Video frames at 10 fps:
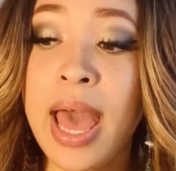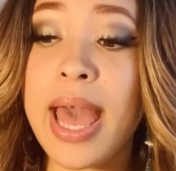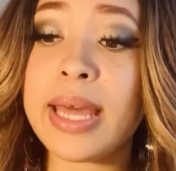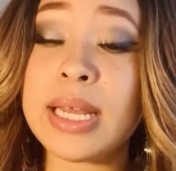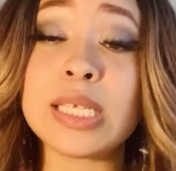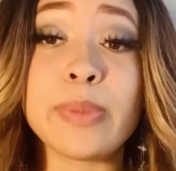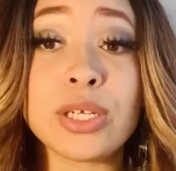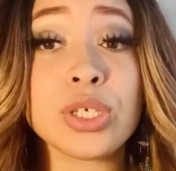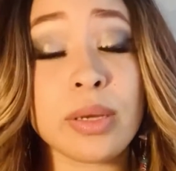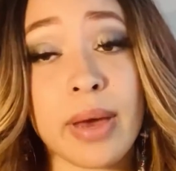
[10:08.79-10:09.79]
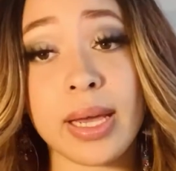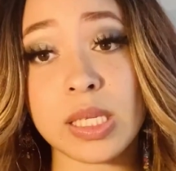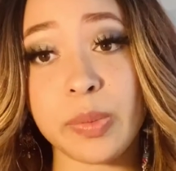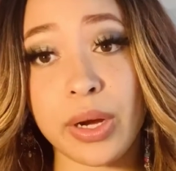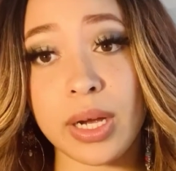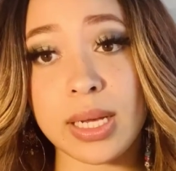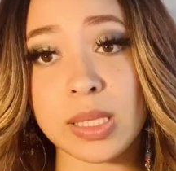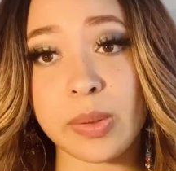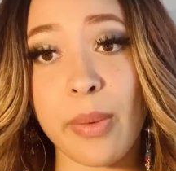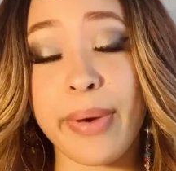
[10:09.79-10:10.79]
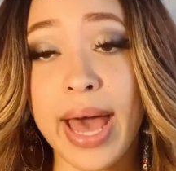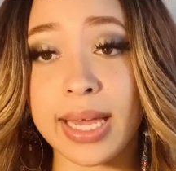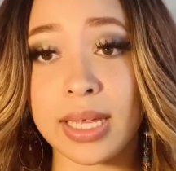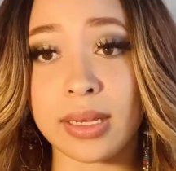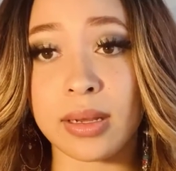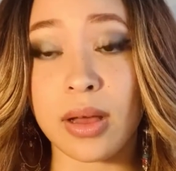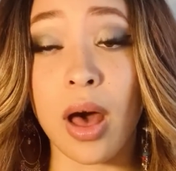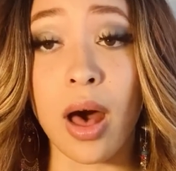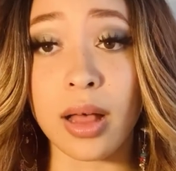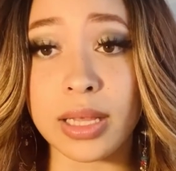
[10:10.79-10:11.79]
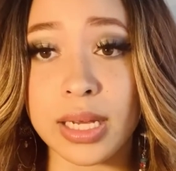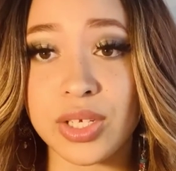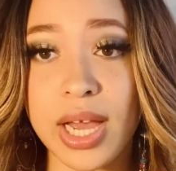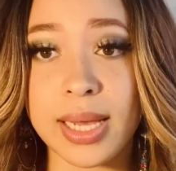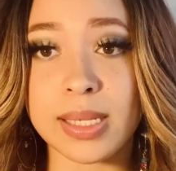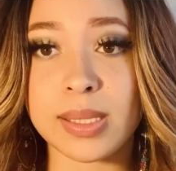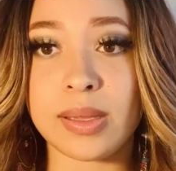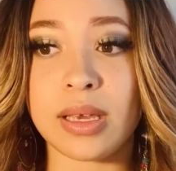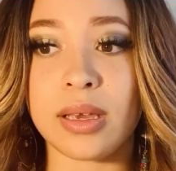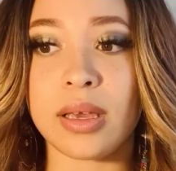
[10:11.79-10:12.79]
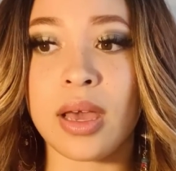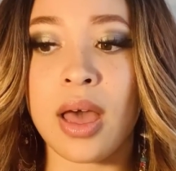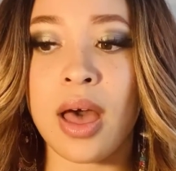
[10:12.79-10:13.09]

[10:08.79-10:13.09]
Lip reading: and especially my experience back in college as the